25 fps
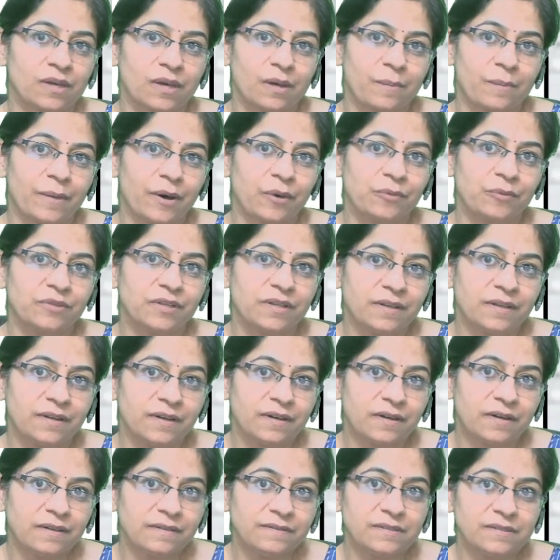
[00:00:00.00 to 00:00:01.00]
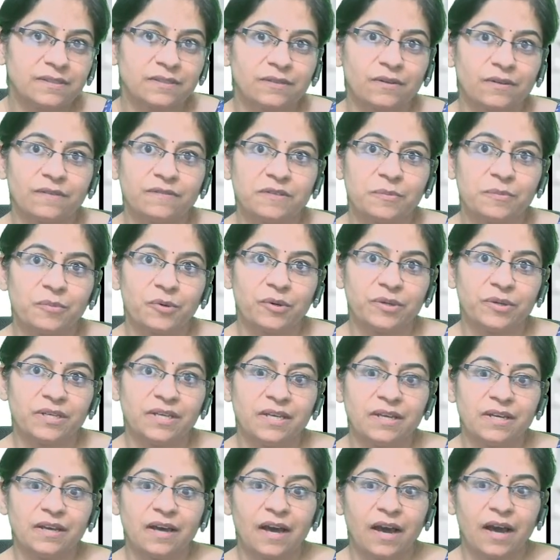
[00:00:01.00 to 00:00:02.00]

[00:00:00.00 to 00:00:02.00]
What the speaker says: about the nerves of the body,